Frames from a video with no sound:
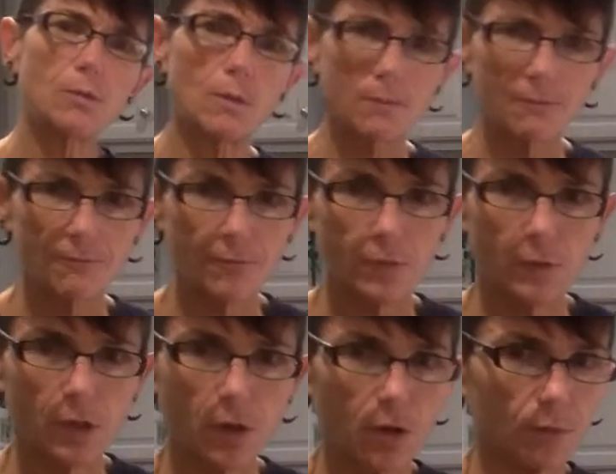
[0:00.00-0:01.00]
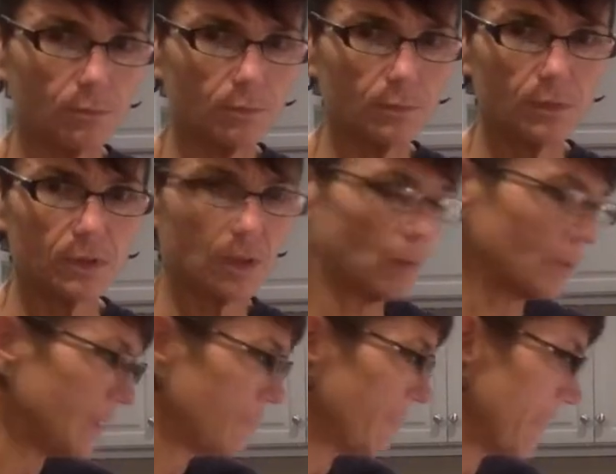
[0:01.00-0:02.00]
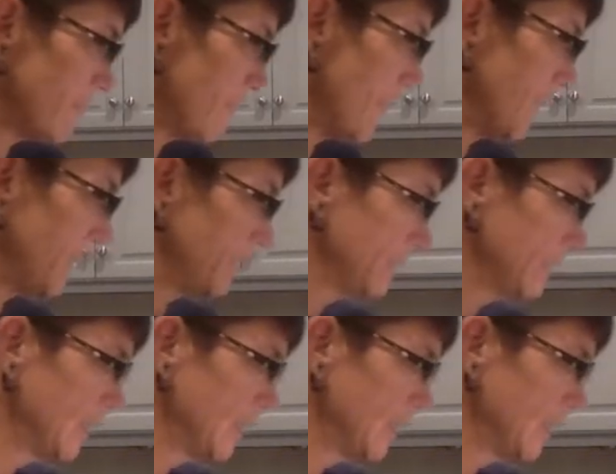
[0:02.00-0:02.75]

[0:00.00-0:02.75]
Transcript: your own food at home. So keep that in mind.